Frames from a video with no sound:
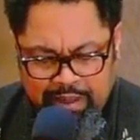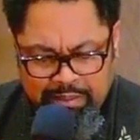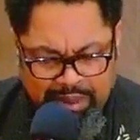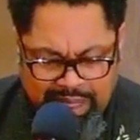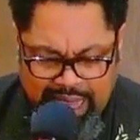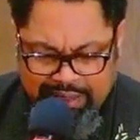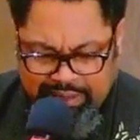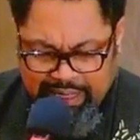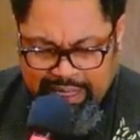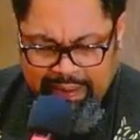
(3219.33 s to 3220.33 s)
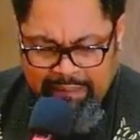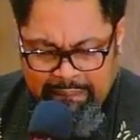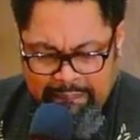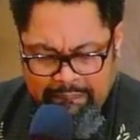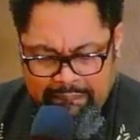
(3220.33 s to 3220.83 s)
But lastly,
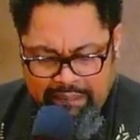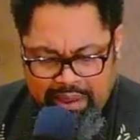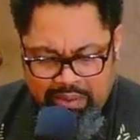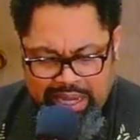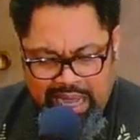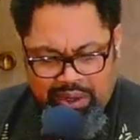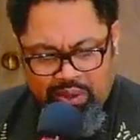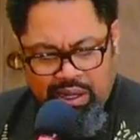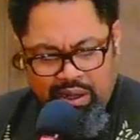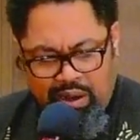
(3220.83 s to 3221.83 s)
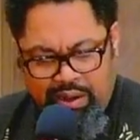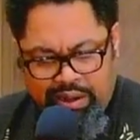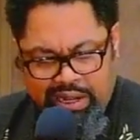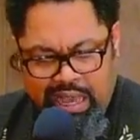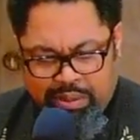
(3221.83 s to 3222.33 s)
we not only
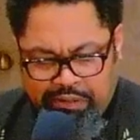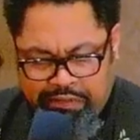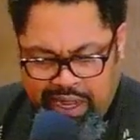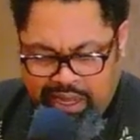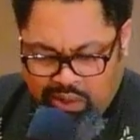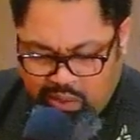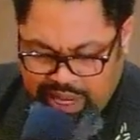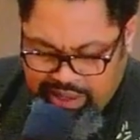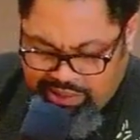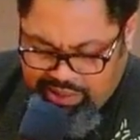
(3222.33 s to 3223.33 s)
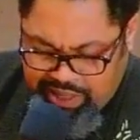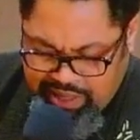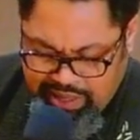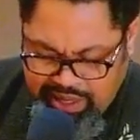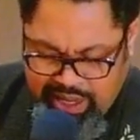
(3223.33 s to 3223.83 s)
learn that prophetic
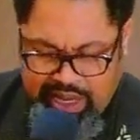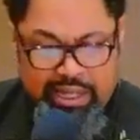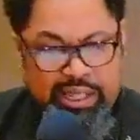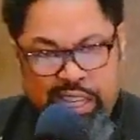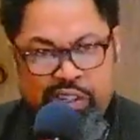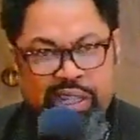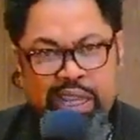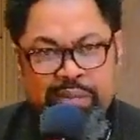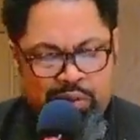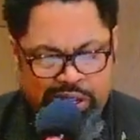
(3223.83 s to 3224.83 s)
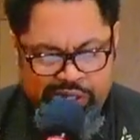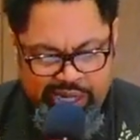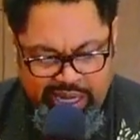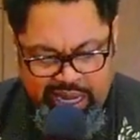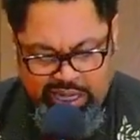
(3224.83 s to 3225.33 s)
witnessing and teaching and
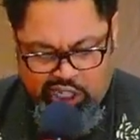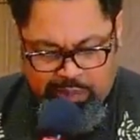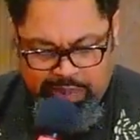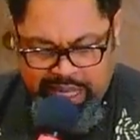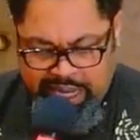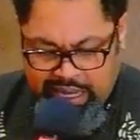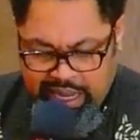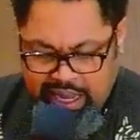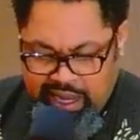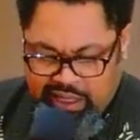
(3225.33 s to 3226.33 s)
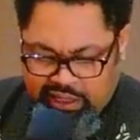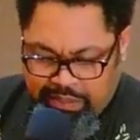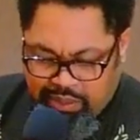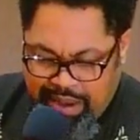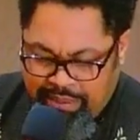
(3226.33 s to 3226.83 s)
preaching and speaking is the
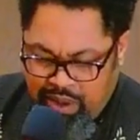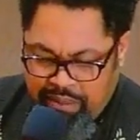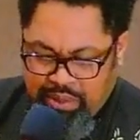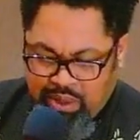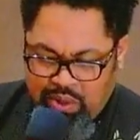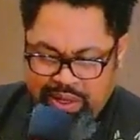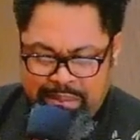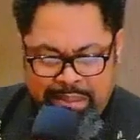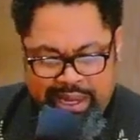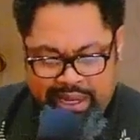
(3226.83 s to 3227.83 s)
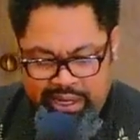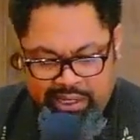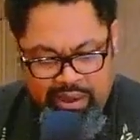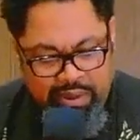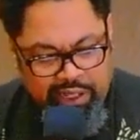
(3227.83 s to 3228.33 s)
primary mode and
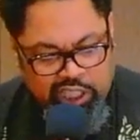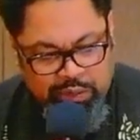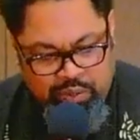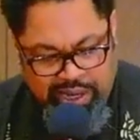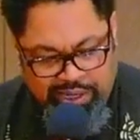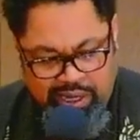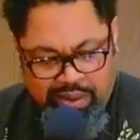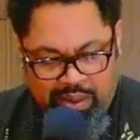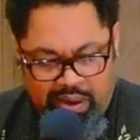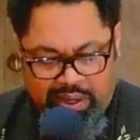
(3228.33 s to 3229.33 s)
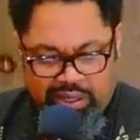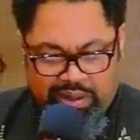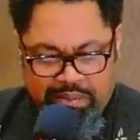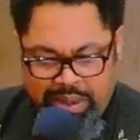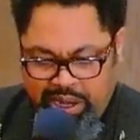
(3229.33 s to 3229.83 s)
mechanism of expressing Mark as
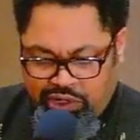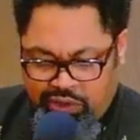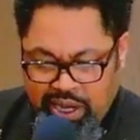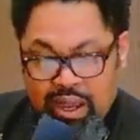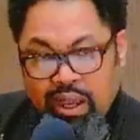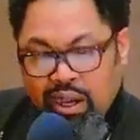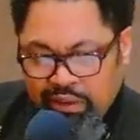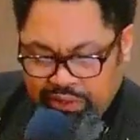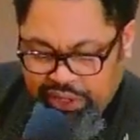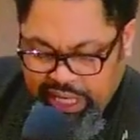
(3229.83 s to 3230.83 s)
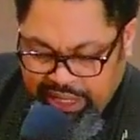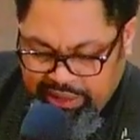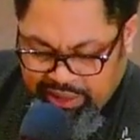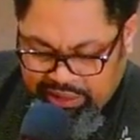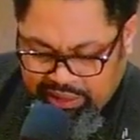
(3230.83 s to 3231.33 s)
the ministry of
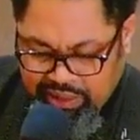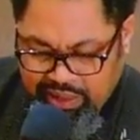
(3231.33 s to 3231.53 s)
Jesus,